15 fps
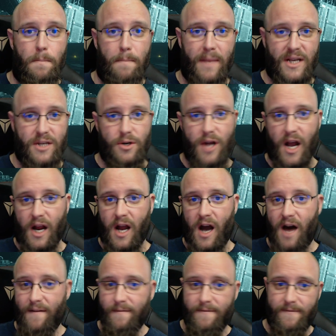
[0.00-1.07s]

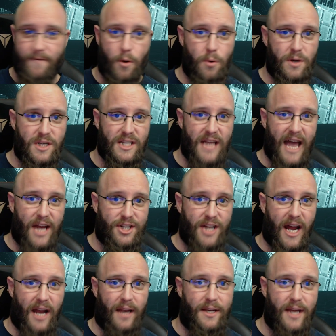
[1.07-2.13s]

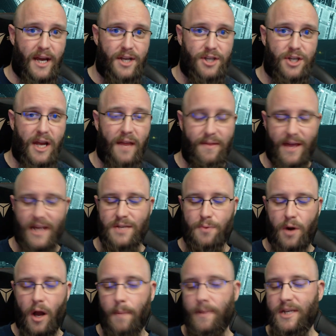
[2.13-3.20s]
mixer.com/Alatesh, and that's
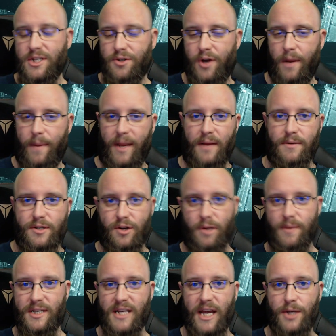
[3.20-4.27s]
where I'll be streaming.
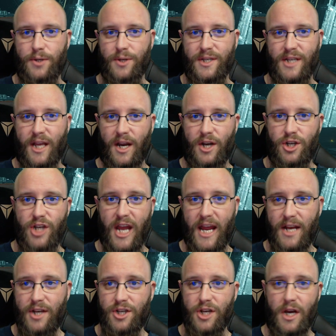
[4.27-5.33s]
Streaming schedule isn't going to
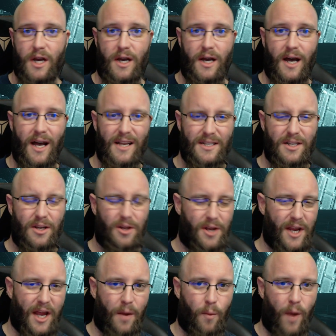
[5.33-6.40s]
change. I'm still
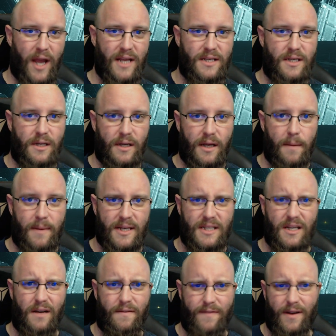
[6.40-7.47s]
looking at ways to get
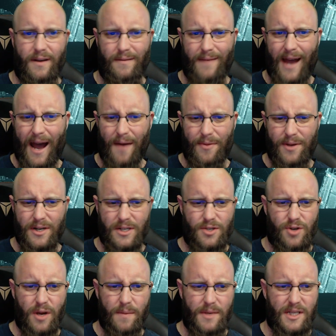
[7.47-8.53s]
myself out there
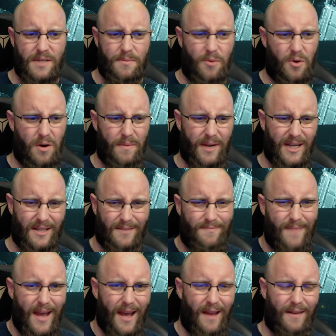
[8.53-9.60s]
streaming some more because
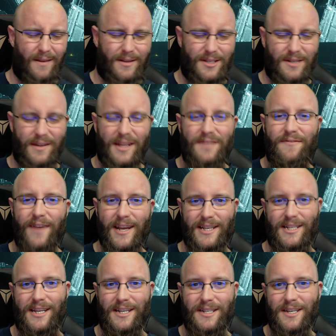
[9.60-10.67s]
let's face
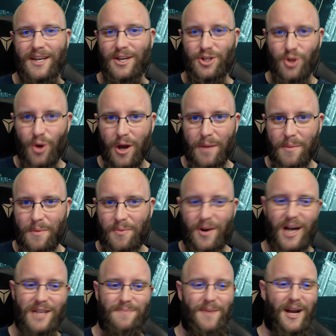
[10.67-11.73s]
it, it's an enjoyable
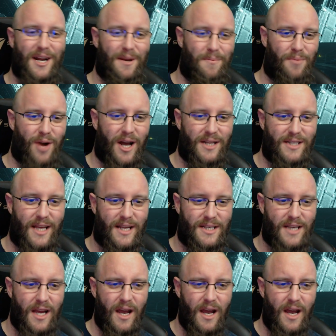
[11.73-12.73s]
prospect and process.